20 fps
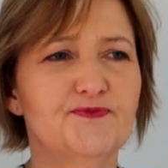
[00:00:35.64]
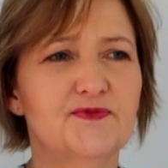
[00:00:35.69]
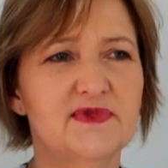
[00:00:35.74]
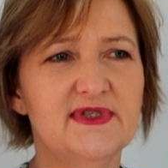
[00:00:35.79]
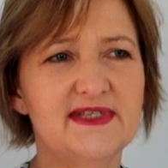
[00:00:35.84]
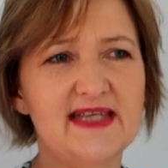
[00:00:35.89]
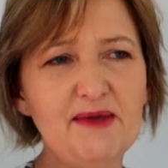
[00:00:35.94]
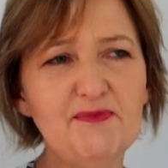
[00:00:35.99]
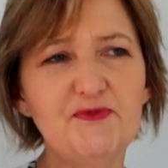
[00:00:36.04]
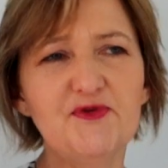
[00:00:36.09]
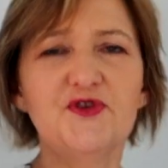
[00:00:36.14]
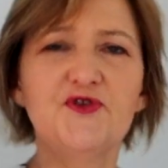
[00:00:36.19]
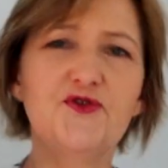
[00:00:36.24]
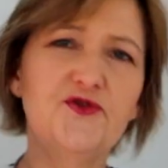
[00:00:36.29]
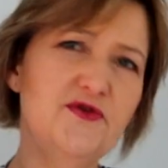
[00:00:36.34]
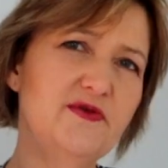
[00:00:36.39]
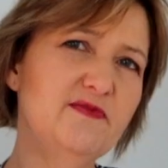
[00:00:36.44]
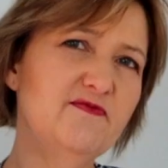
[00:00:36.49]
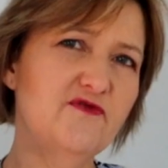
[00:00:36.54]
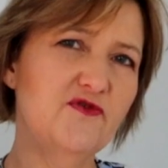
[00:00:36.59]
separate
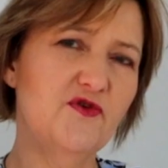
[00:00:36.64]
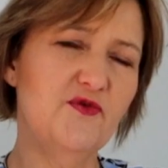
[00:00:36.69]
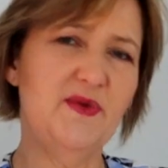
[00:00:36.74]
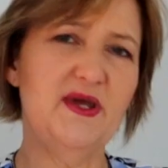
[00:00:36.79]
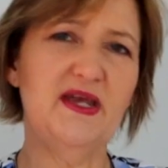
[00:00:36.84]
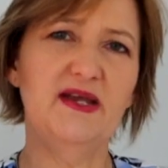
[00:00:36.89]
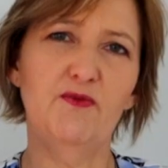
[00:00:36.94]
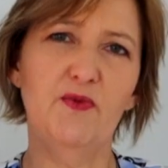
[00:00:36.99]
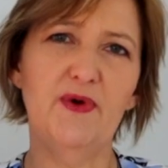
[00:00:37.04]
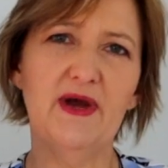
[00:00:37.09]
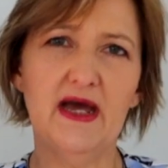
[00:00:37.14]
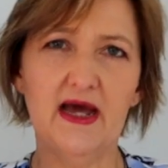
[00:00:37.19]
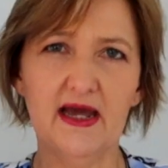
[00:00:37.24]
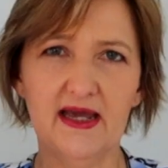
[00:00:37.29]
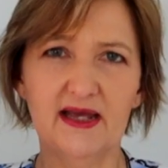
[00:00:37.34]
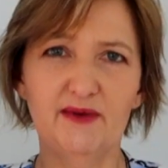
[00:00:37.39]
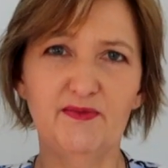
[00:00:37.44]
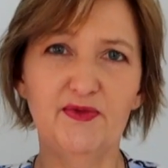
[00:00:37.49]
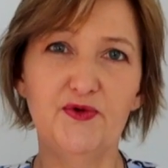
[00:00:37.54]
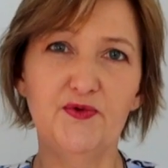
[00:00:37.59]
room for me where I
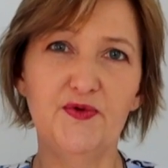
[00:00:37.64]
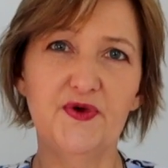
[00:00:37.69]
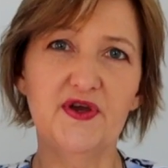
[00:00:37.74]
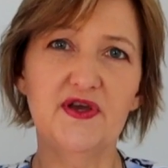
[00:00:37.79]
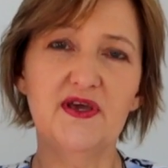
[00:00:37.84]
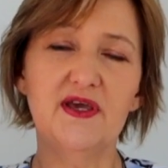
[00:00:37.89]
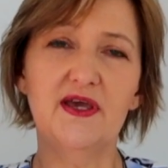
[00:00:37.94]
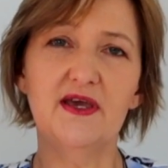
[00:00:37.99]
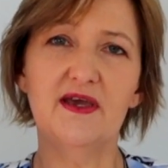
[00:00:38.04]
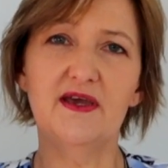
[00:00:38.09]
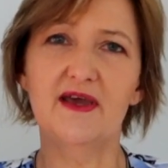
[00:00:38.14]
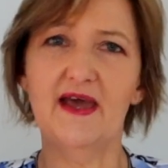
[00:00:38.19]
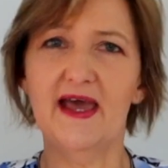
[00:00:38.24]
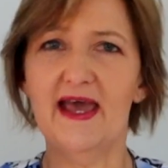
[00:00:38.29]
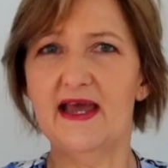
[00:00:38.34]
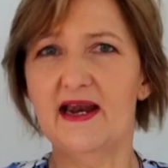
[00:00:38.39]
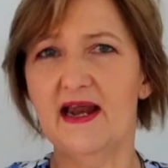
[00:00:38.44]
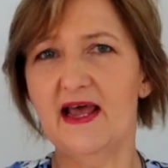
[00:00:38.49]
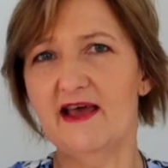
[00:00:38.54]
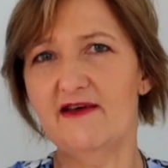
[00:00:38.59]
can be working
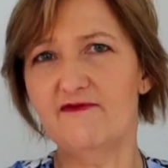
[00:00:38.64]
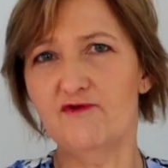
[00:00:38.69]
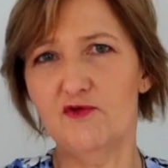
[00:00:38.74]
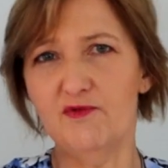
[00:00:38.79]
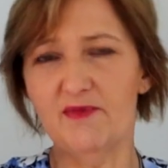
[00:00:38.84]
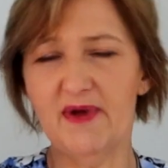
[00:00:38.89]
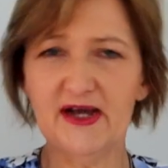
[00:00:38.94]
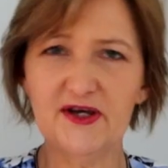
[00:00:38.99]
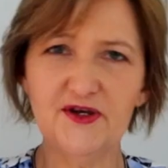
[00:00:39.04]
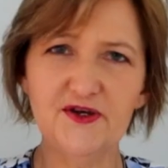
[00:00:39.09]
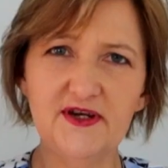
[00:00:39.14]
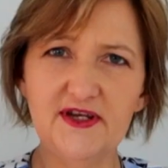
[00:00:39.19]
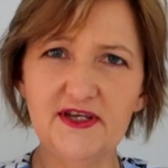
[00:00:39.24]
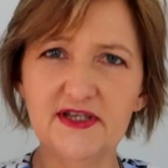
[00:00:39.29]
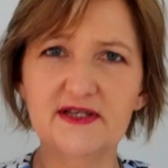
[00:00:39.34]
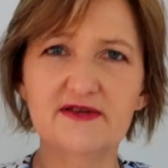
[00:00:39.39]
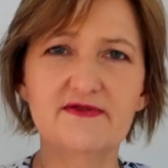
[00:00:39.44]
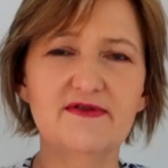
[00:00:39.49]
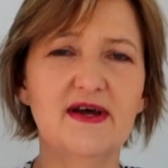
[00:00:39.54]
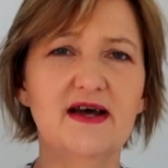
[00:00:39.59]
and have all my
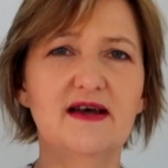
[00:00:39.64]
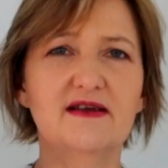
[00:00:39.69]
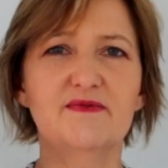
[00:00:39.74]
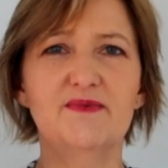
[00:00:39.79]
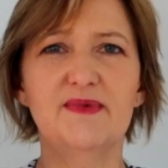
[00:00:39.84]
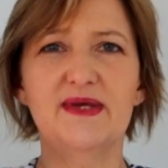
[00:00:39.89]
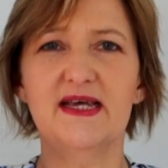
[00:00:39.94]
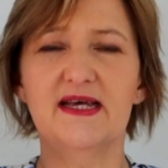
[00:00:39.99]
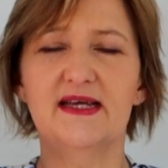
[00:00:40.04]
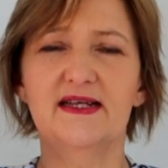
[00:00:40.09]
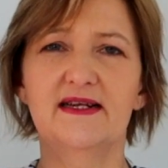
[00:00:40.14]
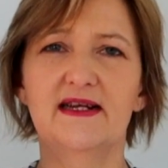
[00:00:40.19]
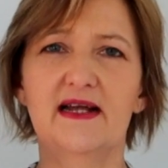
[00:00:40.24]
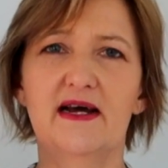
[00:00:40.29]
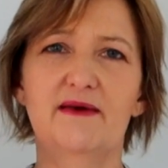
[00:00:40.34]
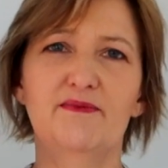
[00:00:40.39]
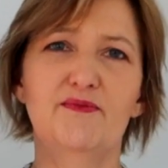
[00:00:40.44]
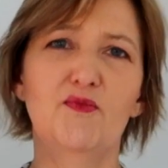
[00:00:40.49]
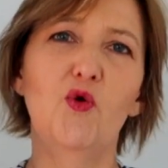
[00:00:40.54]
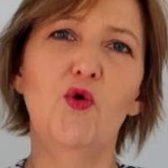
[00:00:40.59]
goodies around me, and
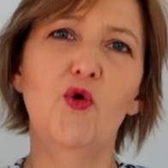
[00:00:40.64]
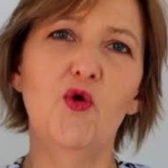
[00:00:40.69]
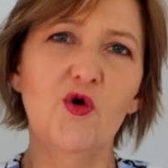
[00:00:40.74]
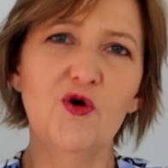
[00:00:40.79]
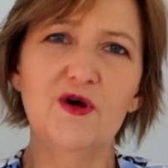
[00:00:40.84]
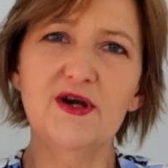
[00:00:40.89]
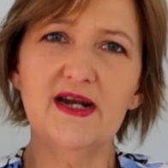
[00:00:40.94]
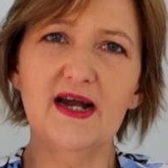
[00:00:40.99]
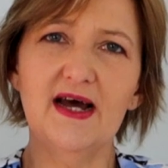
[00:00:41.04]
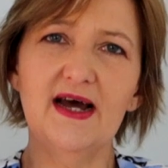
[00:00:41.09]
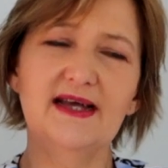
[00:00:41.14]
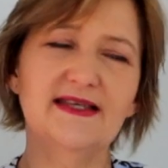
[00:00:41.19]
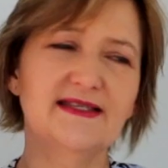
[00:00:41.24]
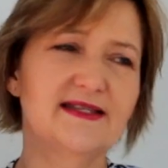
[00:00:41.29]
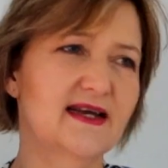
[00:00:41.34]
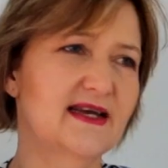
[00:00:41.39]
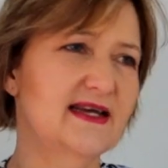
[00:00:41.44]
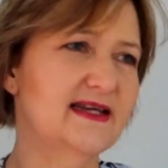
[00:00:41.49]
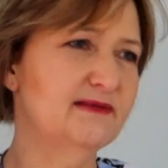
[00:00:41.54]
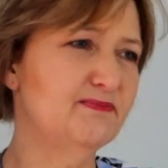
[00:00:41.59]
I'm more organized.
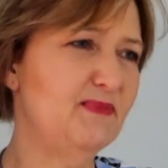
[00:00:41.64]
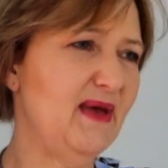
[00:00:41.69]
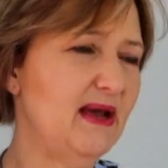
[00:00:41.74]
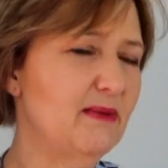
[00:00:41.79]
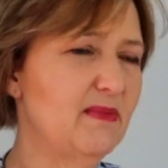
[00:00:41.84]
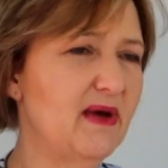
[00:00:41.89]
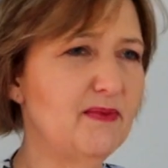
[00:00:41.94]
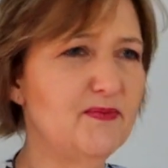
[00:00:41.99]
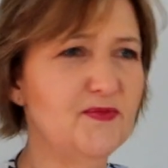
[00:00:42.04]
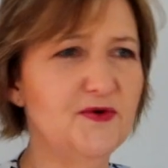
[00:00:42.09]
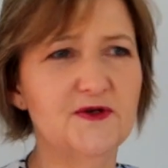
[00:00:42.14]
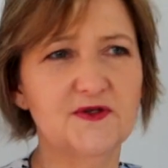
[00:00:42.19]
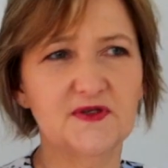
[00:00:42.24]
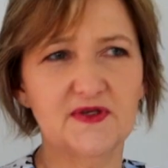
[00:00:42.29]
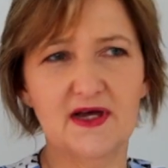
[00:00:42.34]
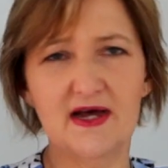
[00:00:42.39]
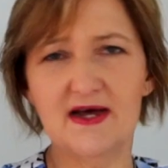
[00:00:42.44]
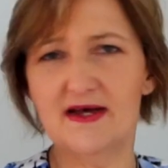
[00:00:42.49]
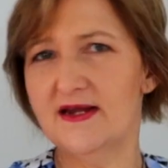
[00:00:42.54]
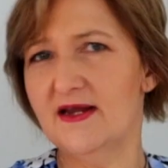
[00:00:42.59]
I can pack my
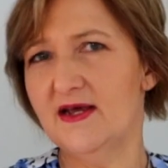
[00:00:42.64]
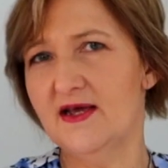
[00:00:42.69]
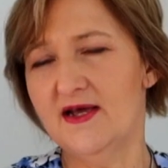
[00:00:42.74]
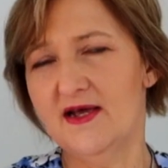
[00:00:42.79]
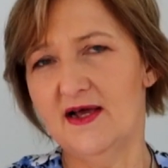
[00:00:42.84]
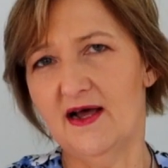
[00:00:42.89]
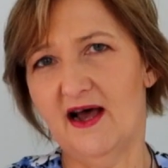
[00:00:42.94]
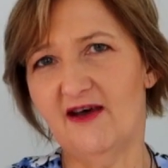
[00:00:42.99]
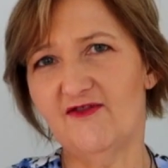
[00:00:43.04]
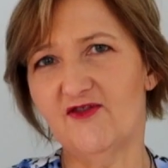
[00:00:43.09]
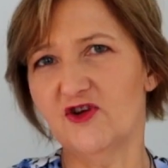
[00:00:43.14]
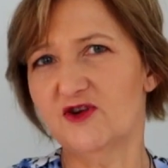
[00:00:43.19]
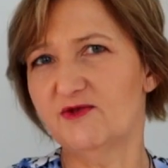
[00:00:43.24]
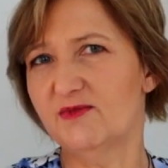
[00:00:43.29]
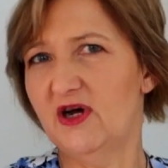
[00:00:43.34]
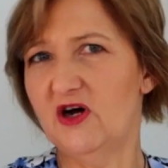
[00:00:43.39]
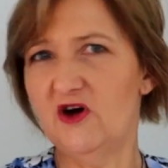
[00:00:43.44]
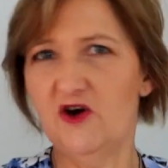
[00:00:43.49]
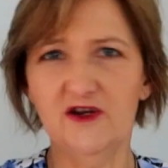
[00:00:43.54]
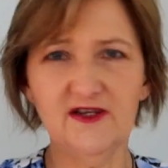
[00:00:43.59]
books out. I've got
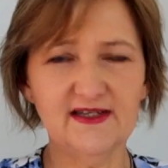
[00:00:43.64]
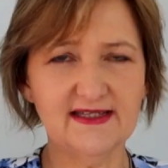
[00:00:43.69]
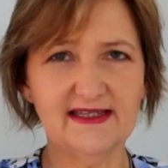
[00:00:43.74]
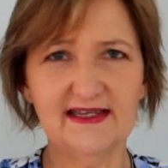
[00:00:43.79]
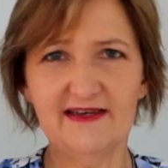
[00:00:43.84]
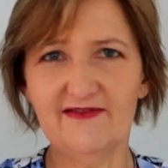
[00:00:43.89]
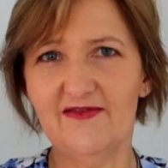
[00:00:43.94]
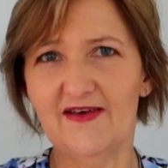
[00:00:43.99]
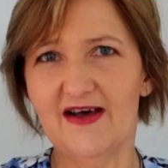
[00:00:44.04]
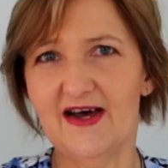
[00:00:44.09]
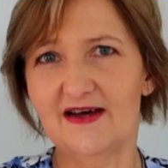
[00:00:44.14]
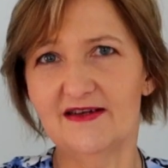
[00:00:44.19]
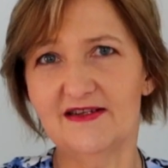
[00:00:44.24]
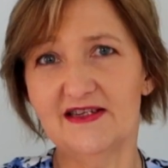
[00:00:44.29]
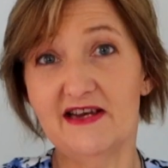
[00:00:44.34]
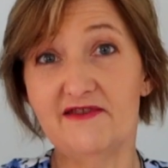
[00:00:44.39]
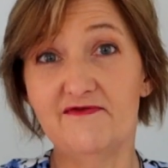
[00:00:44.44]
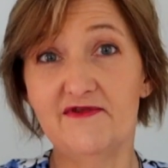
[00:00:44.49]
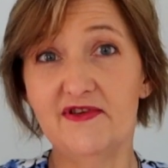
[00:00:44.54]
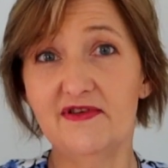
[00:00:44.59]
my art stuff
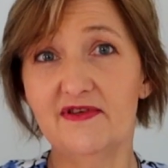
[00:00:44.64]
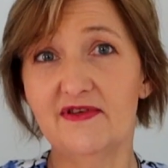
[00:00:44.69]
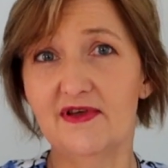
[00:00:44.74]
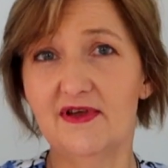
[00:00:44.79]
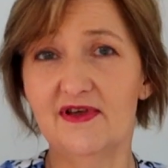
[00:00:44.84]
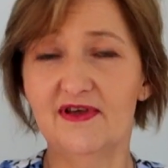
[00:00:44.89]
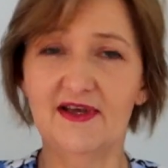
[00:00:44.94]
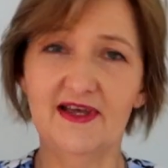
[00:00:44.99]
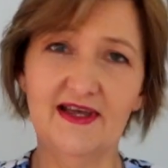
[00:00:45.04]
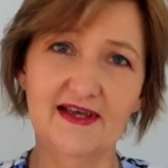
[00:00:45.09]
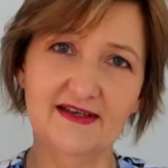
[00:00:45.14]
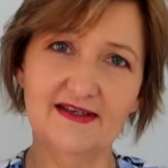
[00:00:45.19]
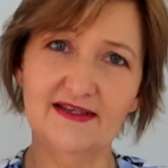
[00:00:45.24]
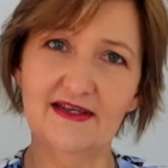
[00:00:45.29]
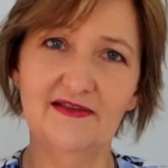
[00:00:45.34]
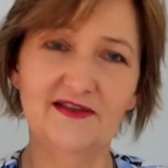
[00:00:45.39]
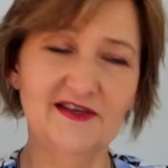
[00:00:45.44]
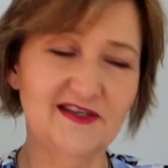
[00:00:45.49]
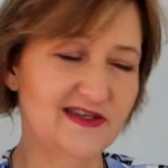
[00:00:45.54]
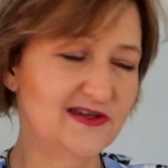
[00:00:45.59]
out. Everything is
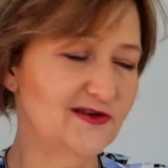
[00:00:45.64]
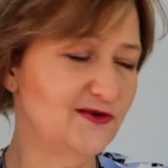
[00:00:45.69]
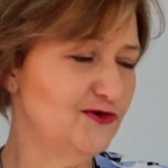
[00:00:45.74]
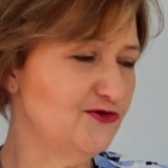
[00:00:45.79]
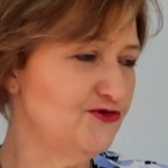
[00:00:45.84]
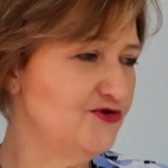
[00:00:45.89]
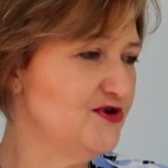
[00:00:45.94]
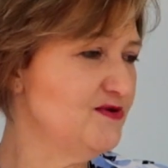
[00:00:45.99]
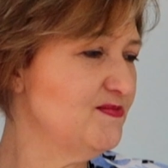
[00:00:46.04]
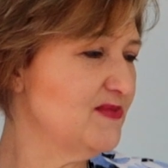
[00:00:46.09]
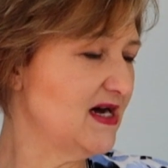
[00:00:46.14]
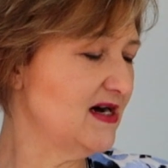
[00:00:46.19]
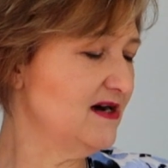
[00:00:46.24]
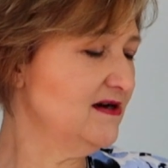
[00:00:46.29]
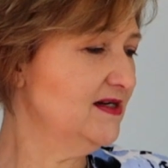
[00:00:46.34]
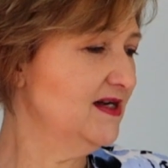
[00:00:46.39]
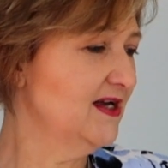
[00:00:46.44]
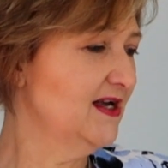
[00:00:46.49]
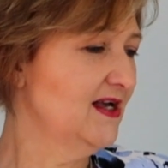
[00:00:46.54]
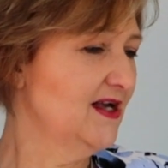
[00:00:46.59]
in this little room
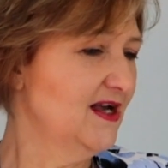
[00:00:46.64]
now.